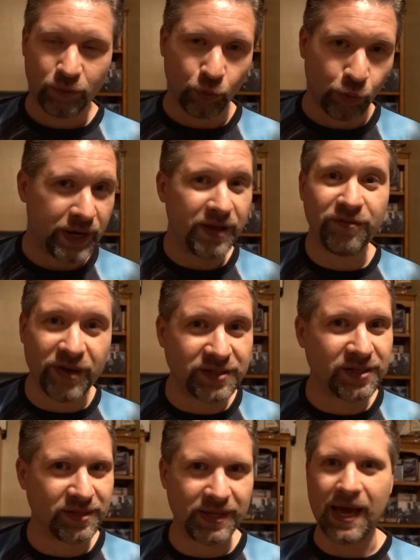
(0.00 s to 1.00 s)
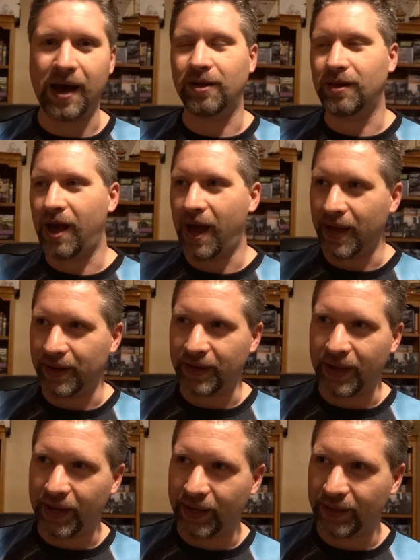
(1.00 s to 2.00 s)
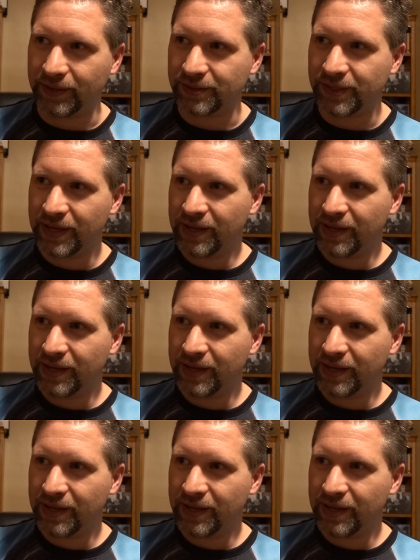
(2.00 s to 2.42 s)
revisit the outline, and